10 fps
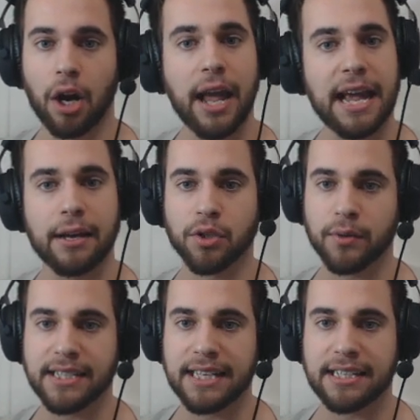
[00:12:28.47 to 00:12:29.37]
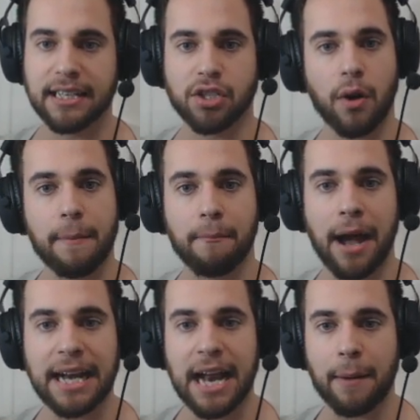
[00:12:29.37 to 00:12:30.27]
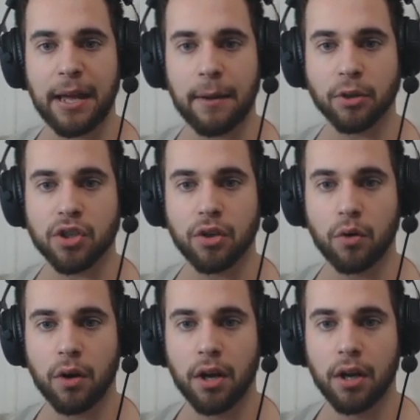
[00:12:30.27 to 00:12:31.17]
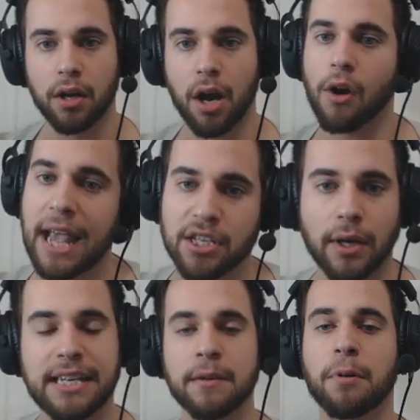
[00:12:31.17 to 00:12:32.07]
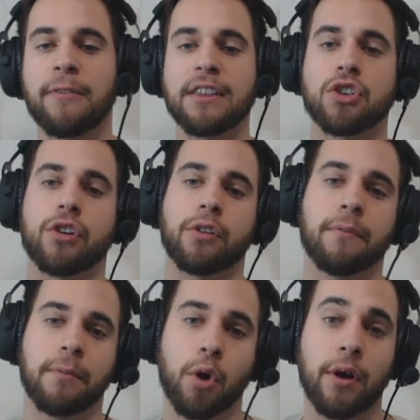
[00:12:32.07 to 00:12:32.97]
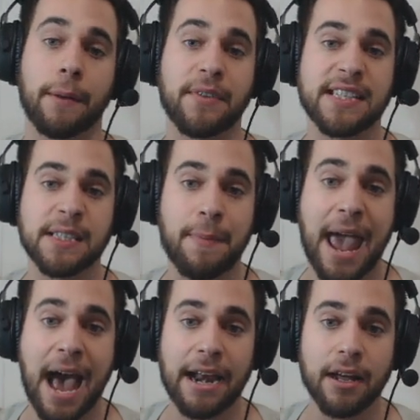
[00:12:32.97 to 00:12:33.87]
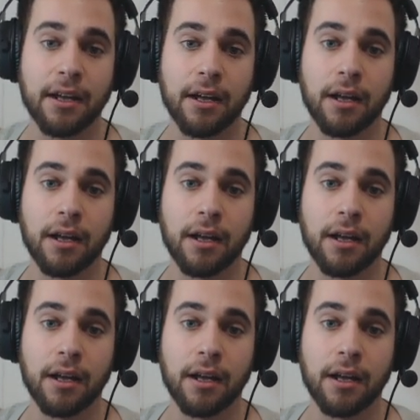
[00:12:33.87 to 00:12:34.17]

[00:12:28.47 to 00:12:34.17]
Okay, it was resisted, so I might not be able to... Okay, so I didn't prevent the Trick Room from going up. This is bad.